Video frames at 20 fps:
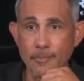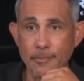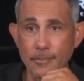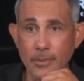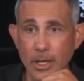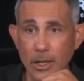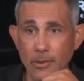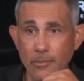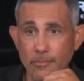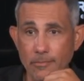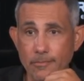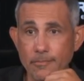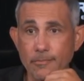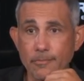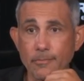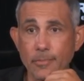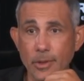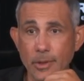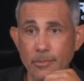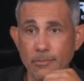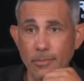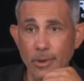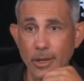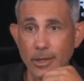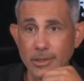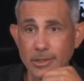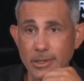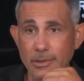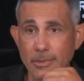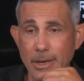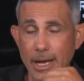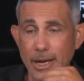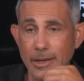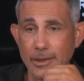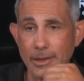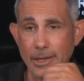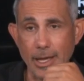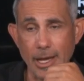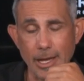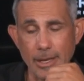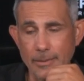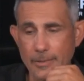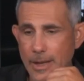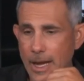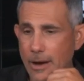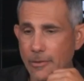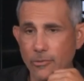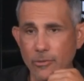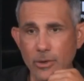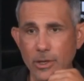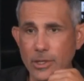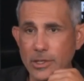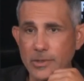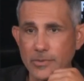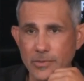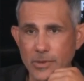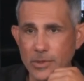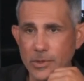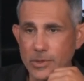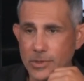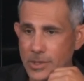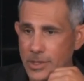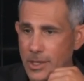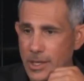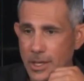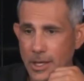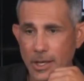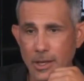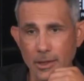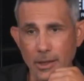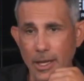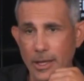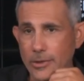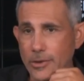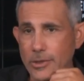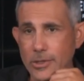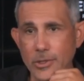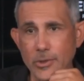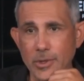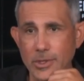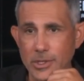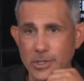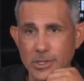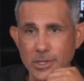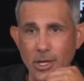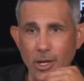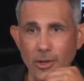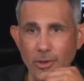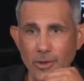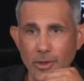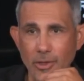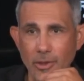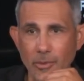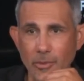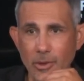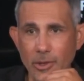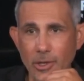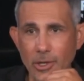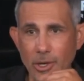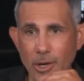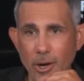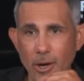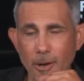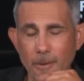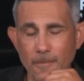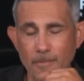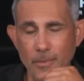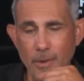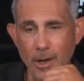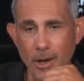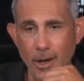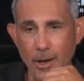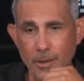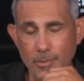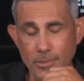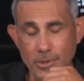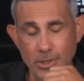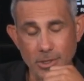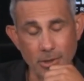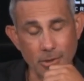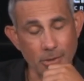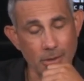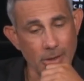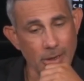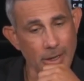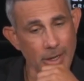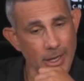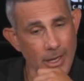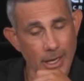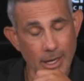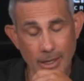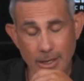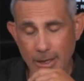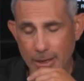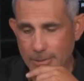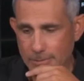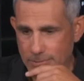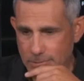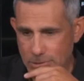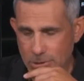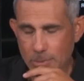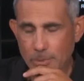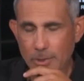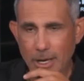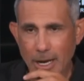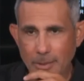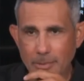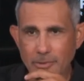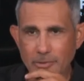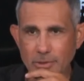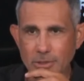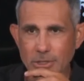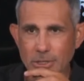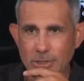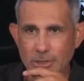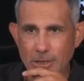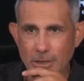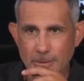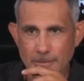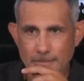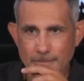you know, putting balls in the back of the net, everyone else feels like they're 2 inches taller than they really are. Again, super happy for Chicho.